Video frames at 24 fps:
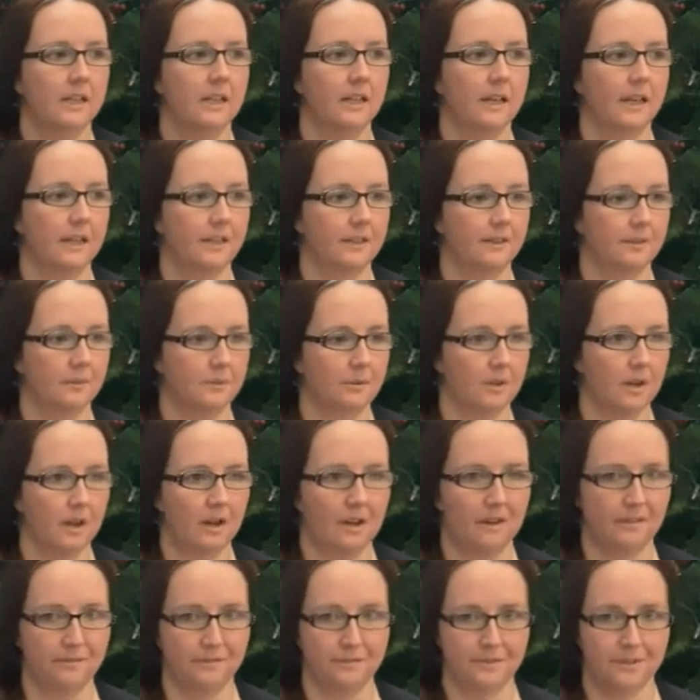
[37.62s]
I don't
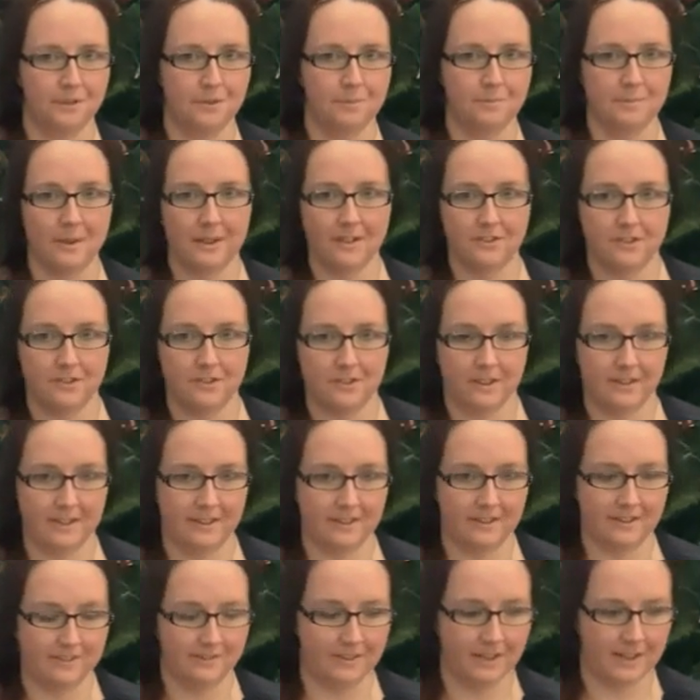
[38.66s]
cough too much in
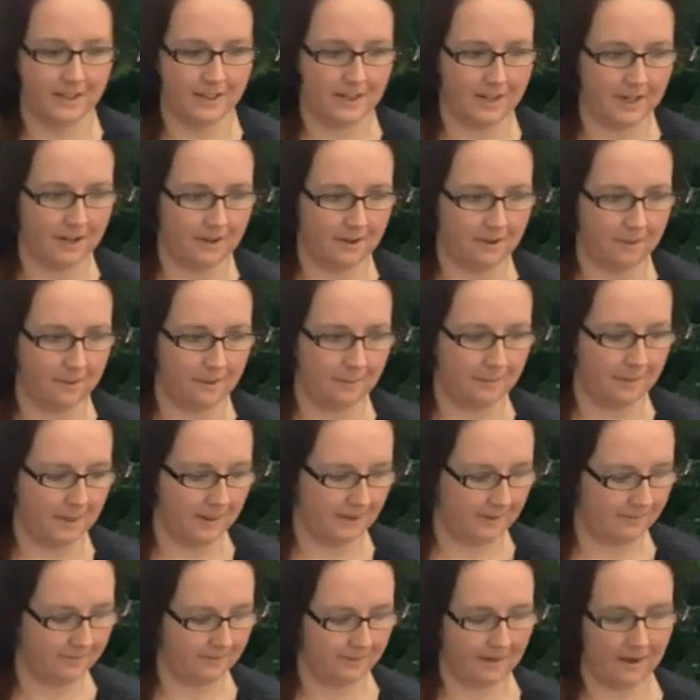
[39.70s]
this video, but
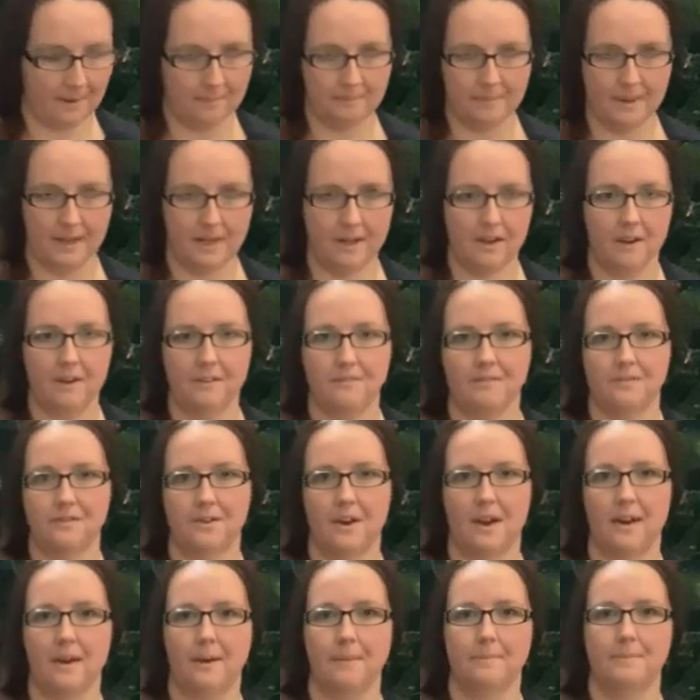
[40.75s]
I've got my cough
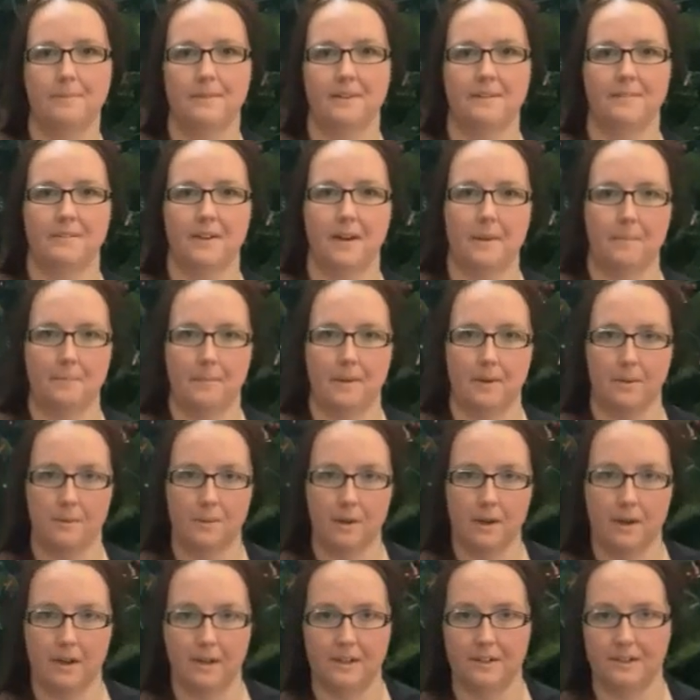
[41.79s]
drops, I've got my
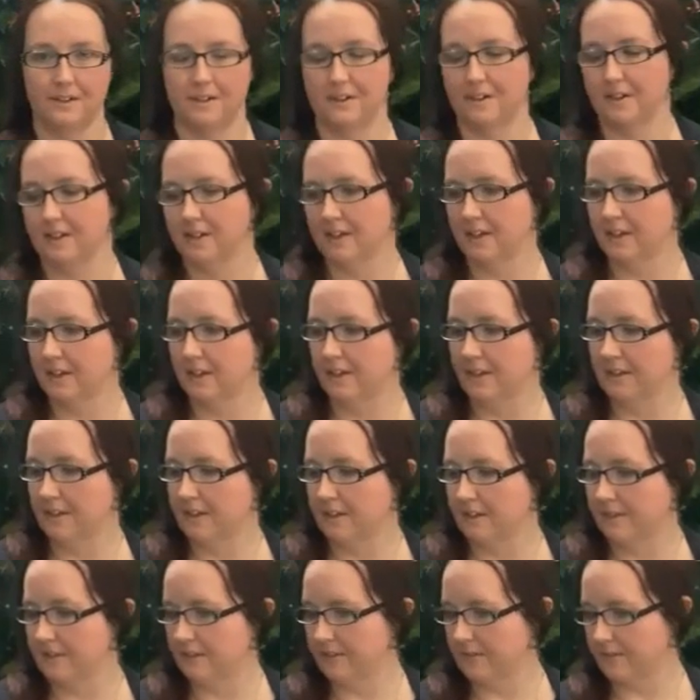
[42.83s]
water,
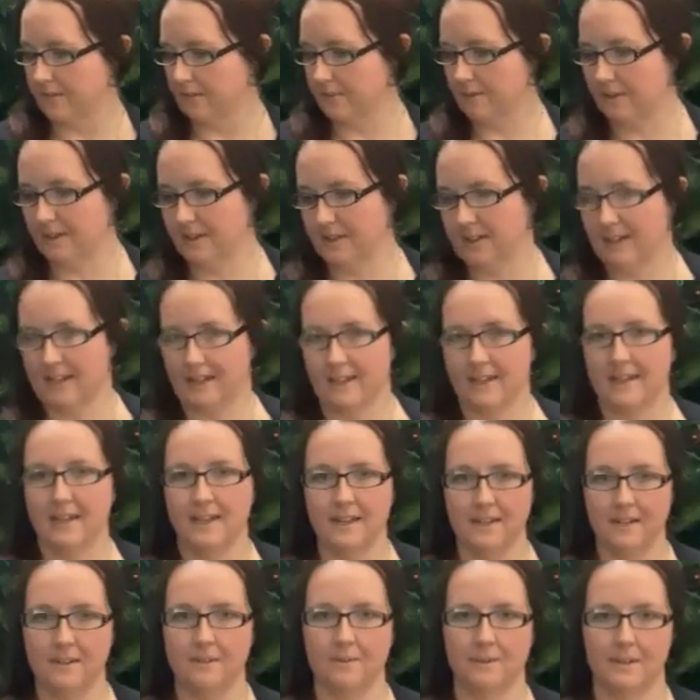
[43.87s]
so we're gonna
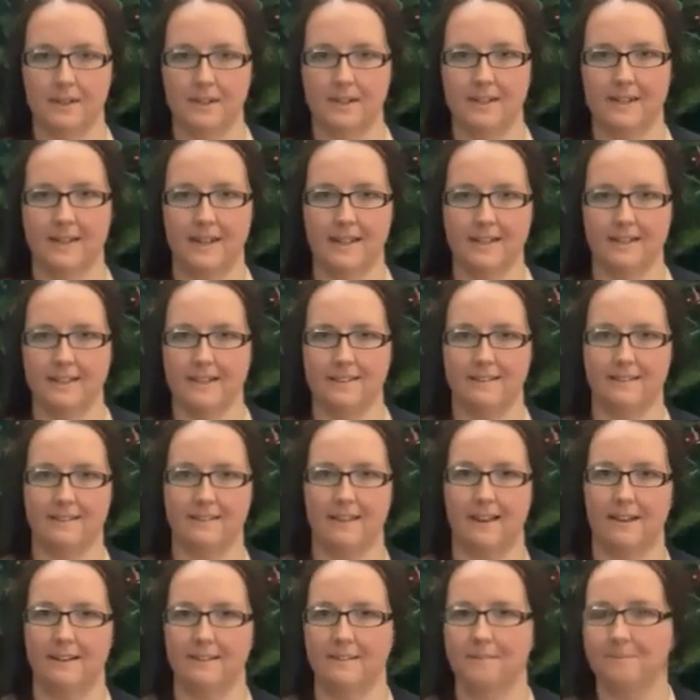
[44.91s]
get this
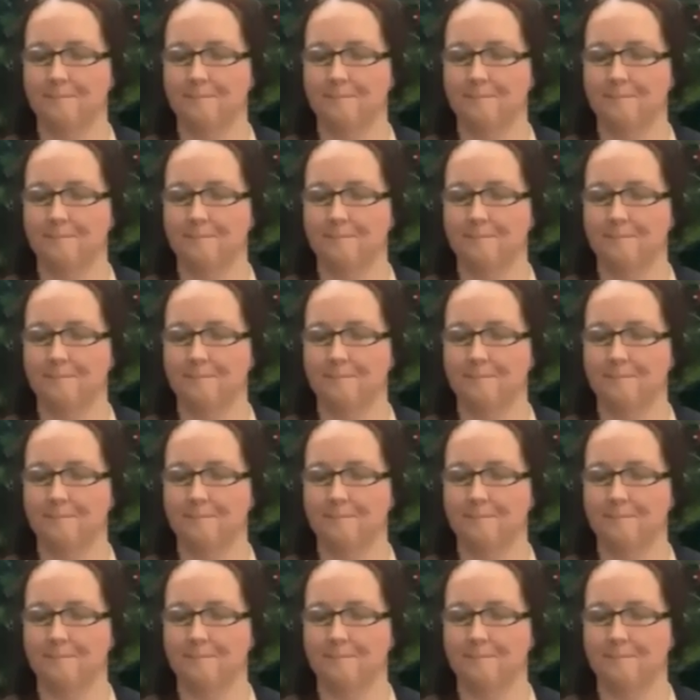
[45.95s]
done.